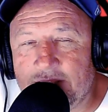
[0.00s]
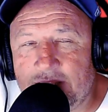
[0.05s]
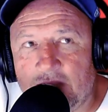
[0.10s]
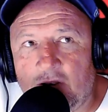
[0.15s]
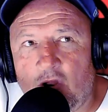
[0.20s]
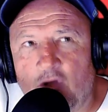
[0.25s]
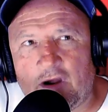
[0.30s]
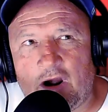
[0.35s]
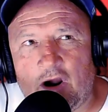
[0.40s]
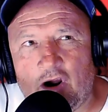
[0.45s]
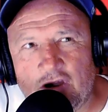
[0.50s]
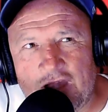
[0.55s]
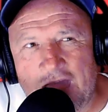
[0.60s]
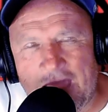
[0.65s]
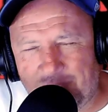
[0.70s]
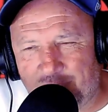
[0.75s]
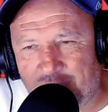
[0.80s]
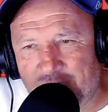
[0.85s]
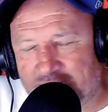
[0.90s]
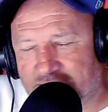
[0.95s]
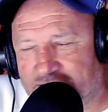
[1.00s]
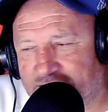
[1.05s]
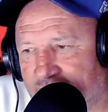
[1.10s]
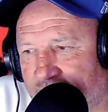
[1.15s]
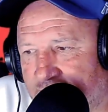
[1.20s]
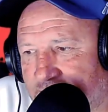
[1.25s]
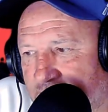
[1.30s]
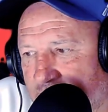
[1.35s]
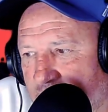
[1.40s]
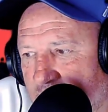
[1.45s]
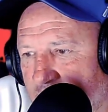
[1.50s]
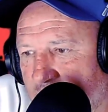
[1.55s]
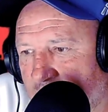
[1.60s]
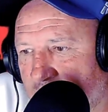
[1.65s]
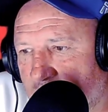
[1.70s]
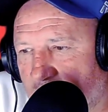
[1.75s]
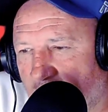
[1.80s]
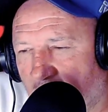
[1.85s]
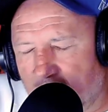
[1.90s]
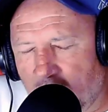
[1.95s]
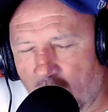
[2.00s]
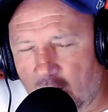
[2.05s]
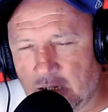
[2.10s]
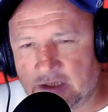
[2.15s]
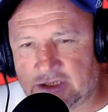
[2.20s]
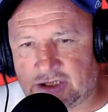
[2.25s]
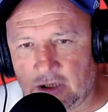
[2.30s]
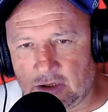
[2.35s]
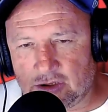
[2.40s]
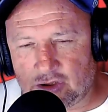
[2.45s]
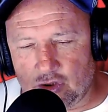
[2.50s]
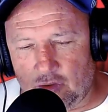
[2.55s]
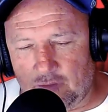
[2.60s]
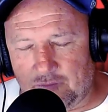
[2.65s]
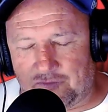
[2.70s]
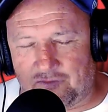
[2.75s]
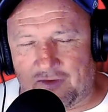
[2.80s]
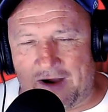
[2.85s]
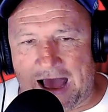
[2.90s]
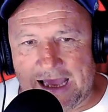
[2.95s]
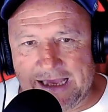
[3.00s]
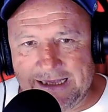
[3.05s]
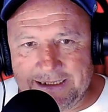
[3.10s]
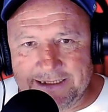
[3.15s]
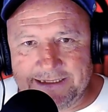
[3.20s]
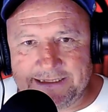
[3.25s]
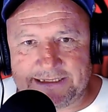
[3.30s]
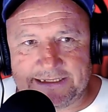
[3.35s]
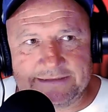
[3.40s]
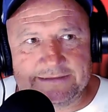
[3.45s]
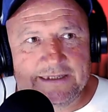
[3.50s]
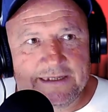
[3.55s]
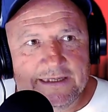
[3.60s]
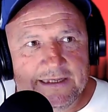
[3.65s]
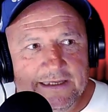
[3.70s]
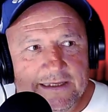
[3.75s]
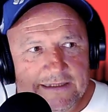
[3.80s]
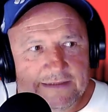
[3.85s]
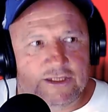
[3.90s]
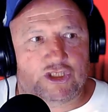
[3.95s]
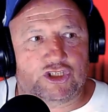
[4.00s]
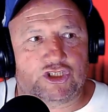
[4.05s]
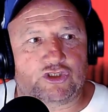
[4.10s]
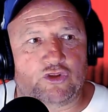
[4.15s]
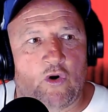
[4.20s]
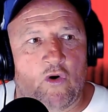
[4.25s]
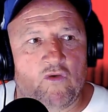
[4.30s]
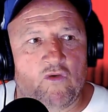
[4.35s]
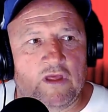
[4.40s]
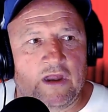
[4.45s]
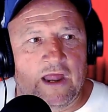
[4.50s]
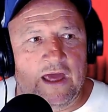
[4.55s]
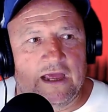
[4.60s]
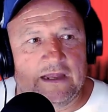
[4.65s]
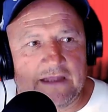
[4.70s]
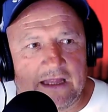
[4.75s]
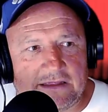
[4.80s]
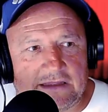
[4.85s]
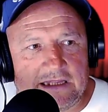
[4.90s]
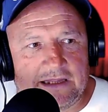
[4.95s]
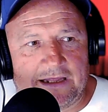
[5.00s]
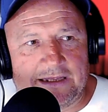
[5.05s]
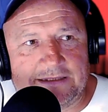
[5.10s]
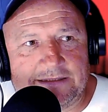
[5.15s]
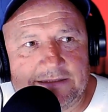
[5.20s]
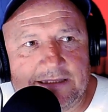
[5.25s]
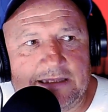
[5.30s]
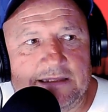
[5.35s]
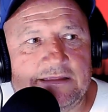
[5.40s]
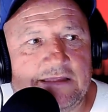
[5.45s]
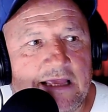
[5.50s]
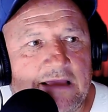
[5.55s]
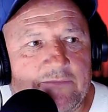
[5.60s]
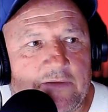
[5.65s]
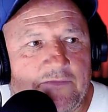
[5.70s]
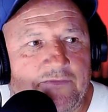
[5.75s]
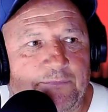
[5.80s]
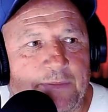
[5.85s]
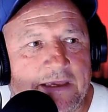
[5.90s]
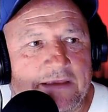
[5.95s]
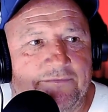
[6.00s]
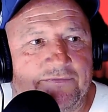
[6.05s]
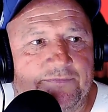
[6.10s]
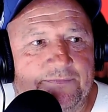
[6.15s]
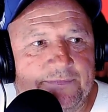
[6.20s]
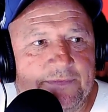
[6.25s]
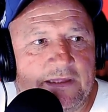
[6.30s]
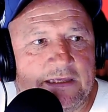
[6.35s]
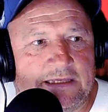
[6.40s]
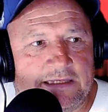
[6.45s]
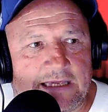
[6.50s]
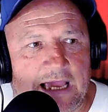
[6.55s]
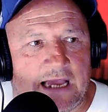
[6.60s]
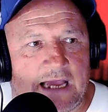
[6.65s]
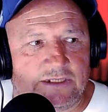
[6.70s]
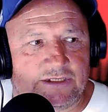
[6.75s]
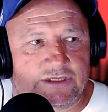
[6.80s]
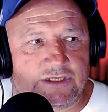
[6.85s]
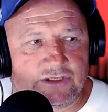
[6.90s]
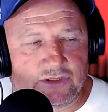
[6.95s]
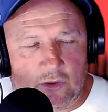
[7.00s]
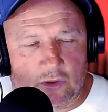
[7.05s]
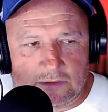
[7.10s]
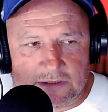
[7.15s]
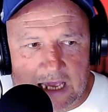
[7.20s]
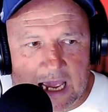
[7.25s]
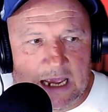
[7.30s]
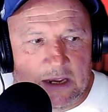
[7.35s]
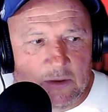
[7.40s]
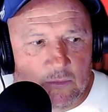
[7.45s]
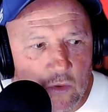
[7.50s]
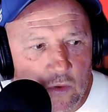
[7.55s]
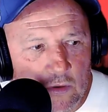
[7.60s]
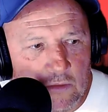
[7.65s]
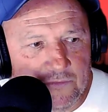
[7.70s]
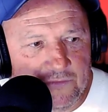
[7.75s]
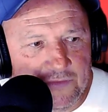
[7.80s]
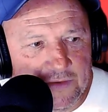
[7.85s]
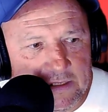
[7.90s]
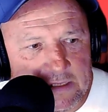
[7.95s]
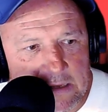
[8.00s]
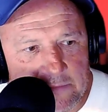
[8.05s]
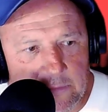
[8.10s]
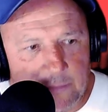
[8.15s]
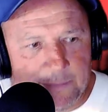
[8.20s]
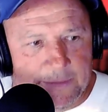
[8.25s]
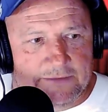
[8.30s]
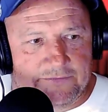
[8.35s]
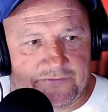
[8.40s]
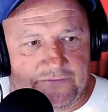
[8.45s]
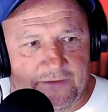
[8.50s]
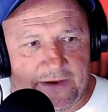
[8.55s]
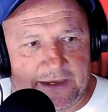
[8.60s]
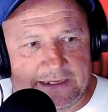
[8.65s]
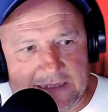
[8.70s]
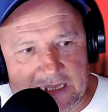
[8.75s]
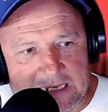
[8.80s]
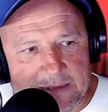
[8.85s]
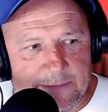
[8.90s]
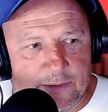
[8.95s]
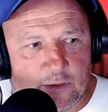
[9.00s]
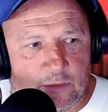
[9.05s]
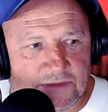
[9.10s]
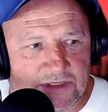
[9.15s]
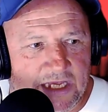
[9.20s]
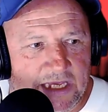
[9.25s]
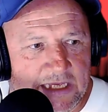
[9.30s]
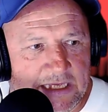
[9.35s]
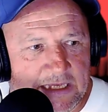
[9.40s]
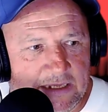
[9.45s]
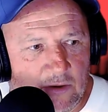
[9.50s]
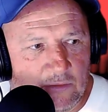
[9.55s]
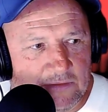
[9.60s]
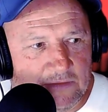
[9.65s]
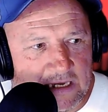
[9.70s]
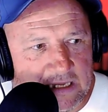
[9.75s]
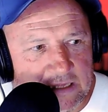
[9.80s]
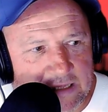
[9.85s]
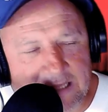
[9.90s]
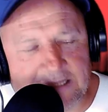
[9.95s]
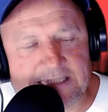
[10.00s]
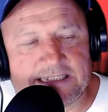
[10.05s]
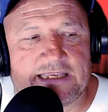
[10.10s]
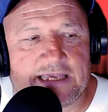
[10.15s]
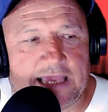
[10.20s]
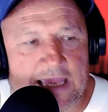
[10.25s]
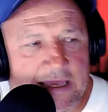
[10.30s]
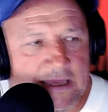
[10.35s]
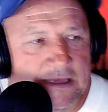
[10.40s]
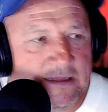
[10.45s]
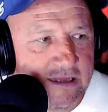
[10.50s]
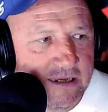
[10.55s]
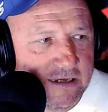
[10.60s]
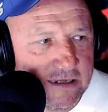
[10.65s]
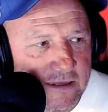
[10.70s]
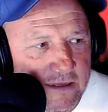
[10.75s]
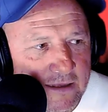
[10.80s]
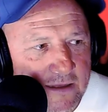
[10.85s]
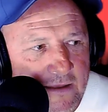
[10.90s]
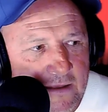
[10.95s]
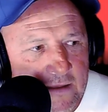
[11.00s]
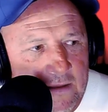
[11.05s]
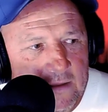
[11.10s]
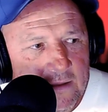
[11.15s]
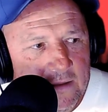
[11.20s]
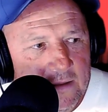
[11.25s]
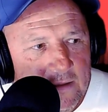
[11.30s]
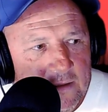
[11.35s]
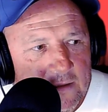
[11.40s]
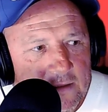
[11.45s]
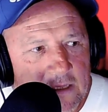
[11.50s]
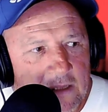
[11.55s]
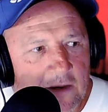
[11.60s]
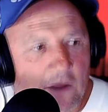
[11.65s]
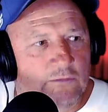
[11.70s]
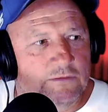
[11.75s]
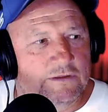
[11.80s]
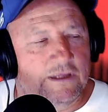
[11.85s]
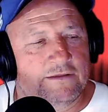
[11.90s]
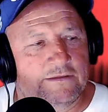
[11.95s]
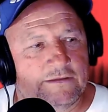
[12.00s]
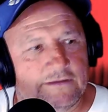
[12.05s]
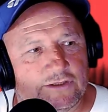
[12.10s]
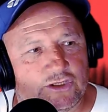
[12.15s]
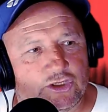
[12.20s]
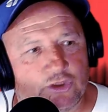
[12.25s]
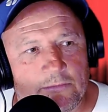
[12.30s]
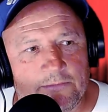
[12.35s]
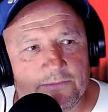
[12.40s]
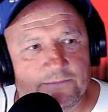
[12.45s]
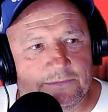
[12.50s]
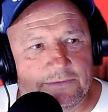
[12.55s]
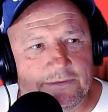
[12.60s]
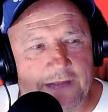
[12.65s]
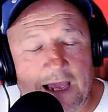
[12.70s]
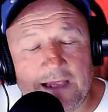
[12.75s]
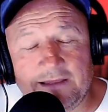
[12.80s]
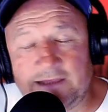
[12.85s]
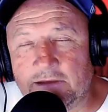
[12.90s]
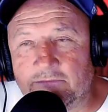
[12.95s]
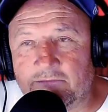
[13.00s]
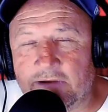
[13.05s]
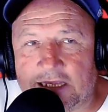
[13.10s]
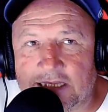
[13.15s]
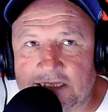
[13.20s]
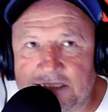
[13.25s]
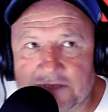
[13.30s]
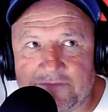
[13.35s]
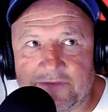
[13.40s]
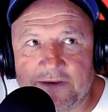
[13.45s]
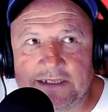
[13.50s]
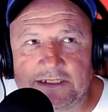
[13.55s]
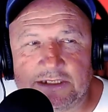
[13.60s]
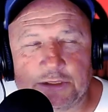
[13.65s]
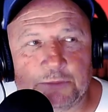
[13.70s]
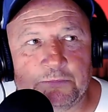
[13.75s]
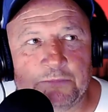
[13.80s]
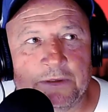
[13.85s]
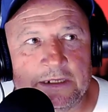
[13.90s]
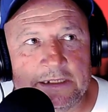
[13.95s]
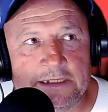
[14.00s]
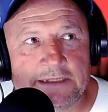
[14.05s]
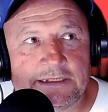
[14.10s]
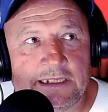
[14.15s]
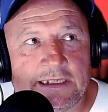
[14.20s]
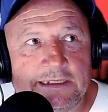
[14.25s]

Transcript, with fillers: you look on Netflix and it's a lot of it's all violence and the yeah. storyline that they like they, they have a big like gangsters or gang warfare. They have a big fight, then he becomes a hero, then he gets the girl, Then he you know, that some. I think Ricky Gervais is brilliant.